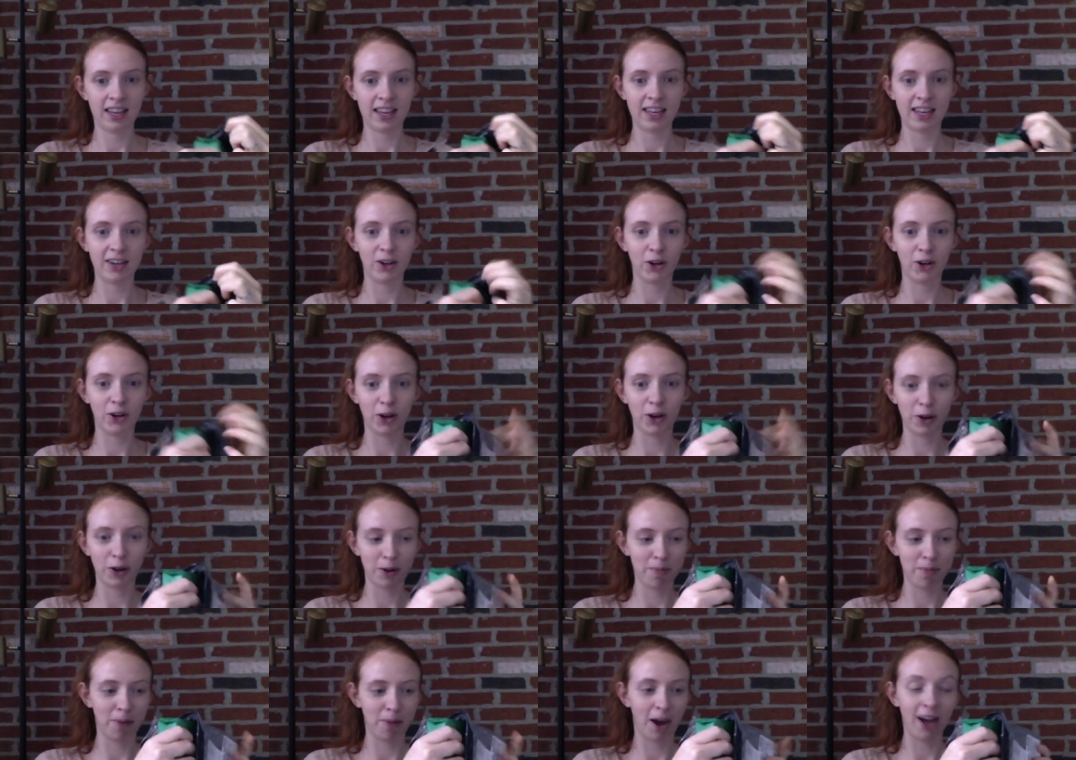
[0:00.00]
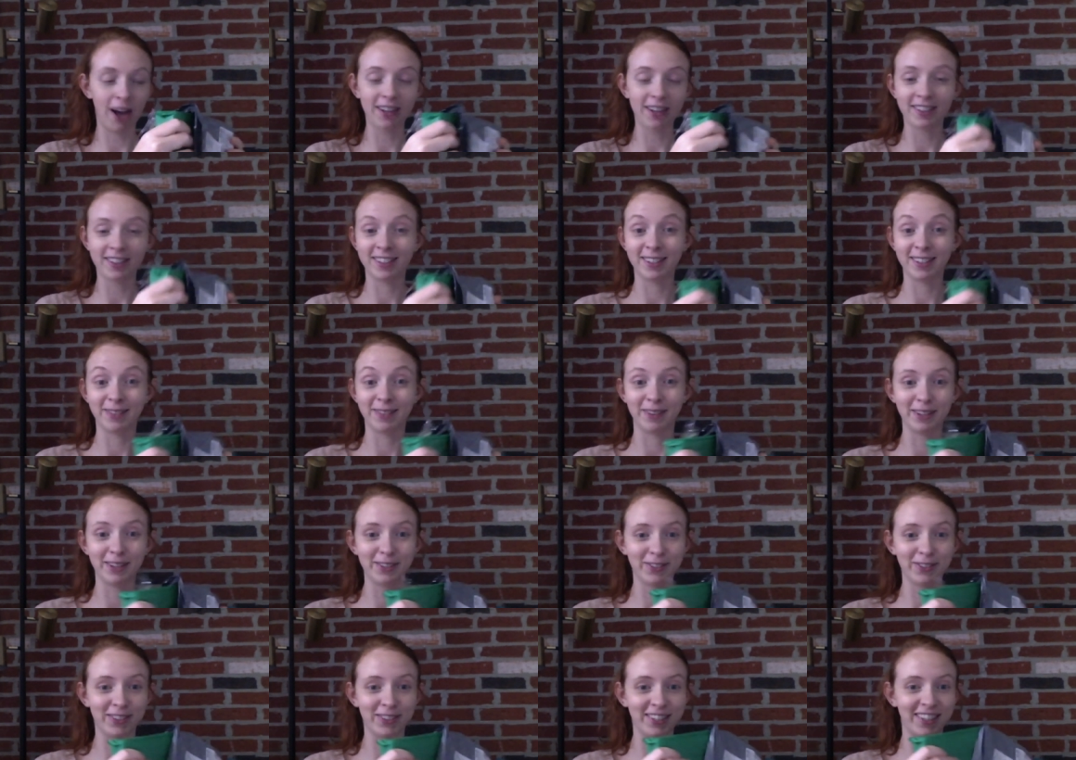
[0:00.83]
inner box. It
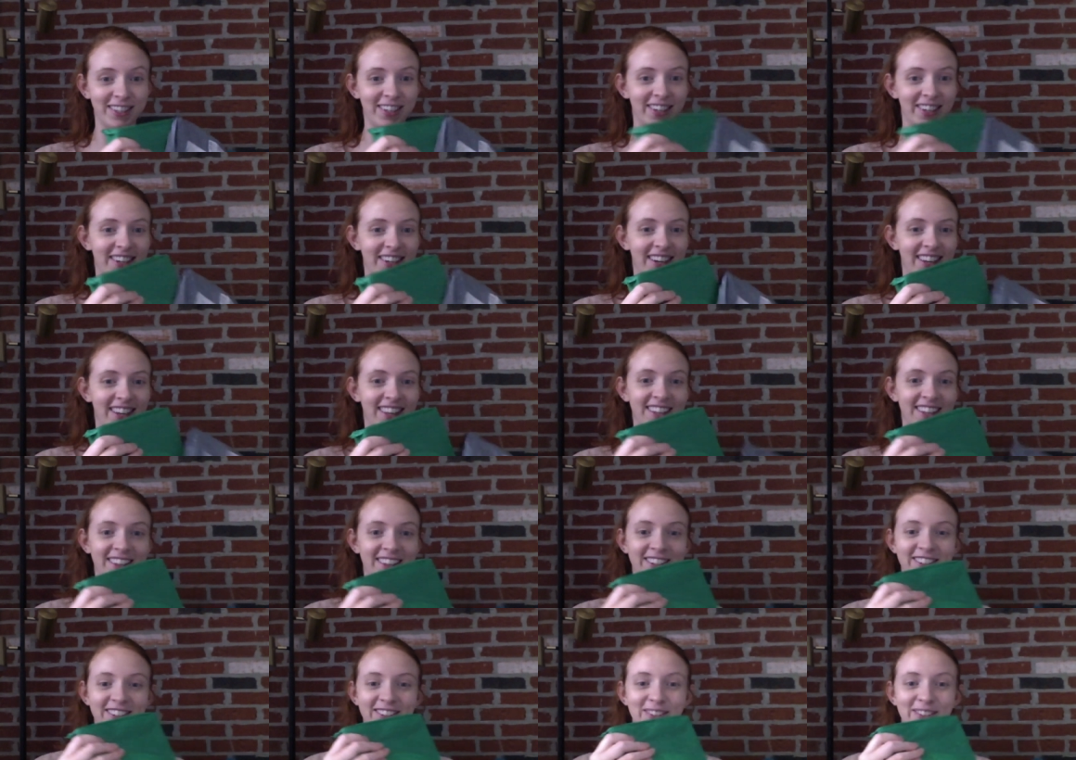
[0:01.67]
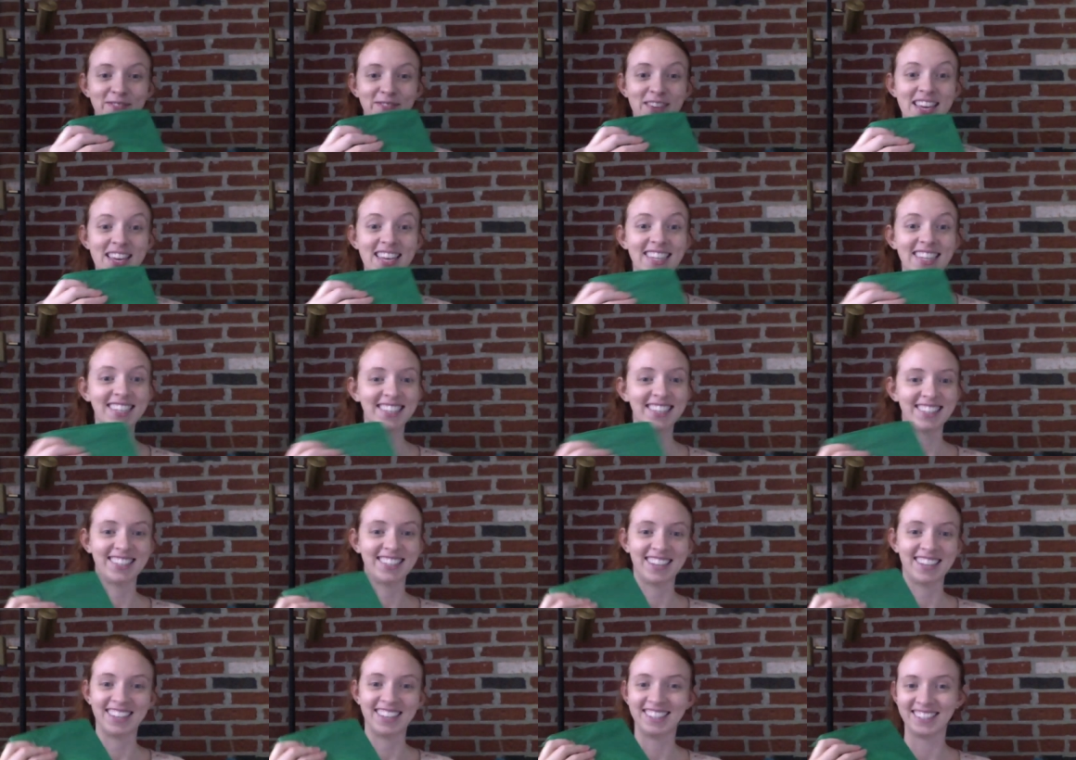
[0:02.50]
smells really good. I think there's some
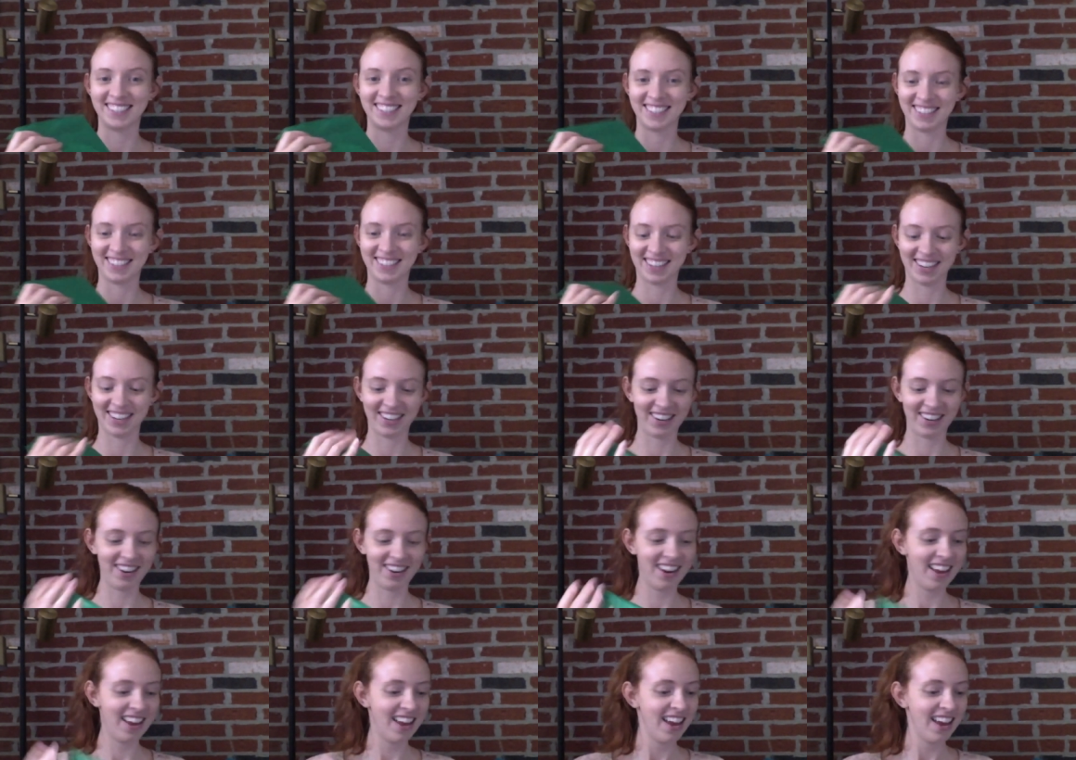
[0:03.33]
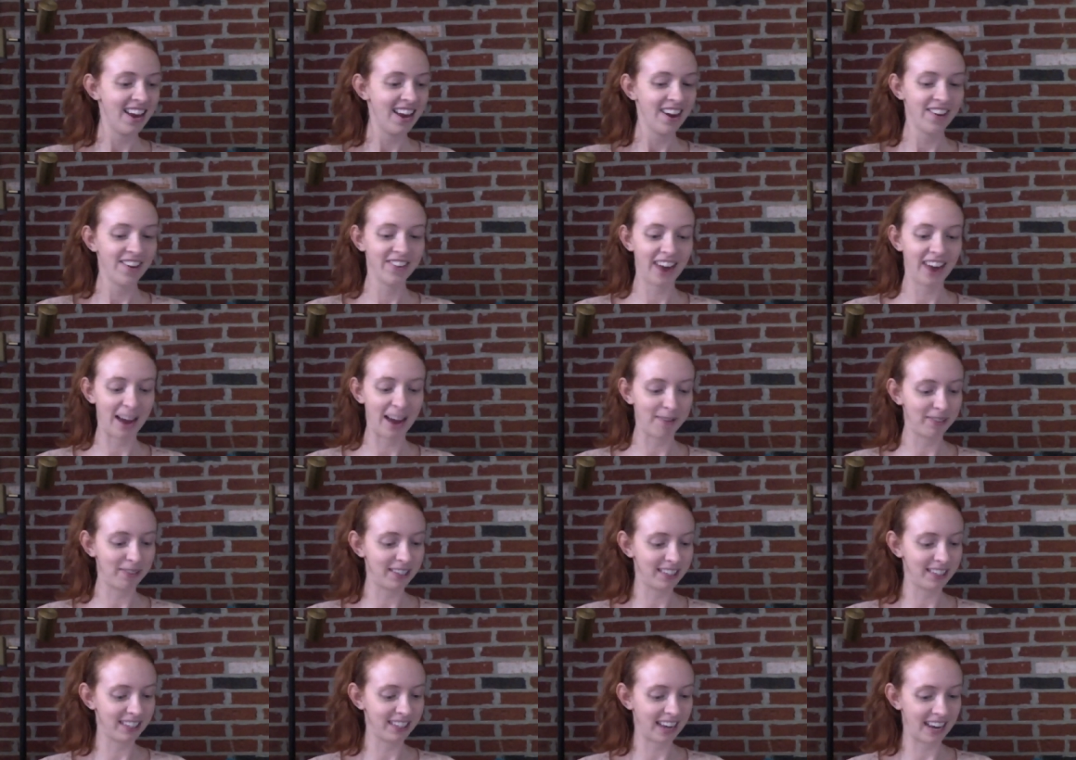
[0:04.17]
incense in here,
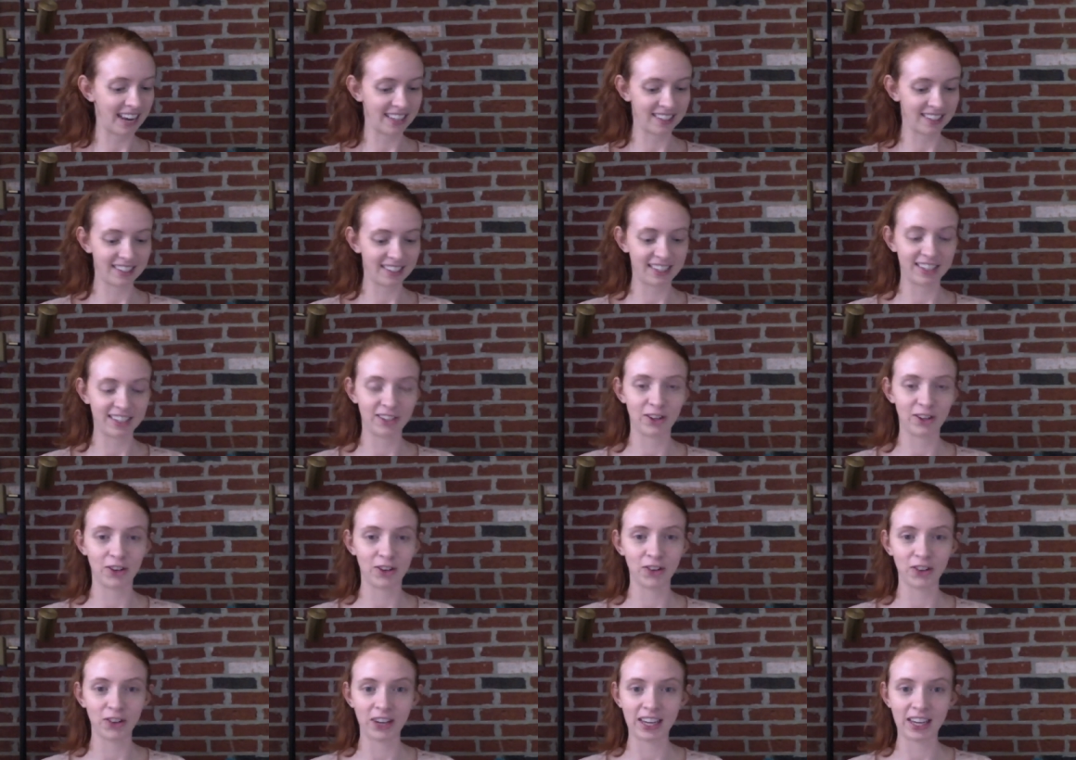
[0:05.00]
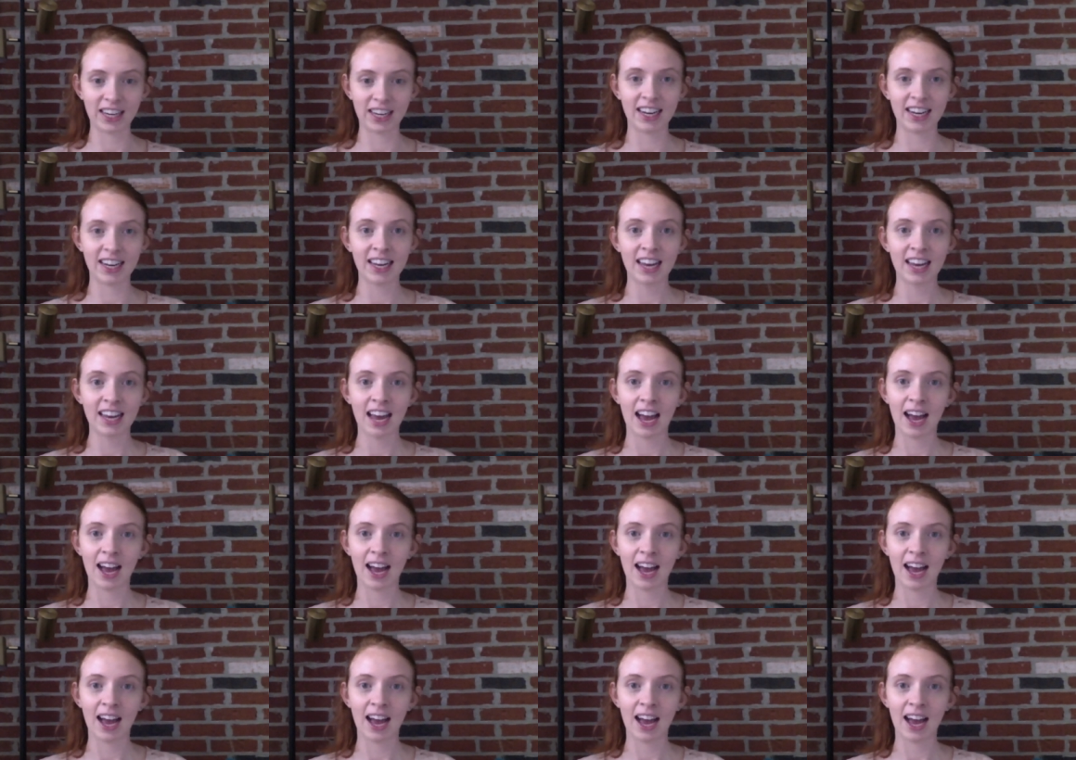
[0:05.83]
wrapped nicely in green.